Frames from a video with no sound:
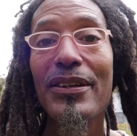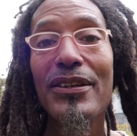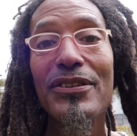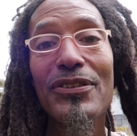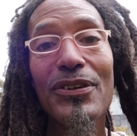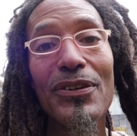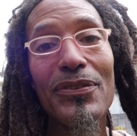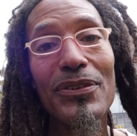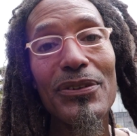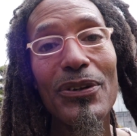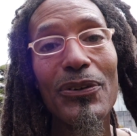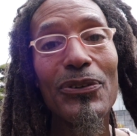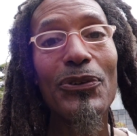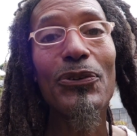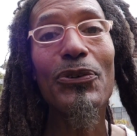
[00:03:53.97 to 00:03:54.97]
So if you
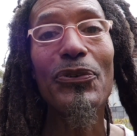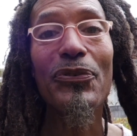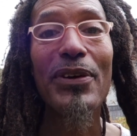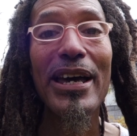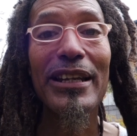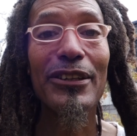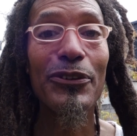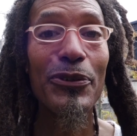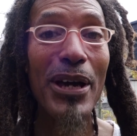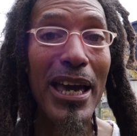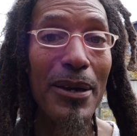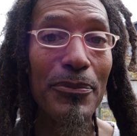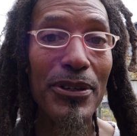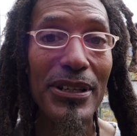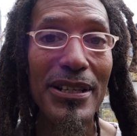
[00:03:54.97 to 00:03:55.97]
don't know who Fannie Lou
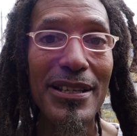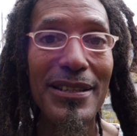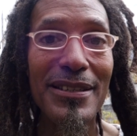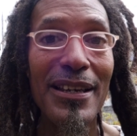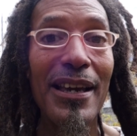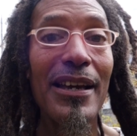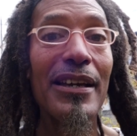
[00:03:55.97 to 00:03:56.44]
Hamer is,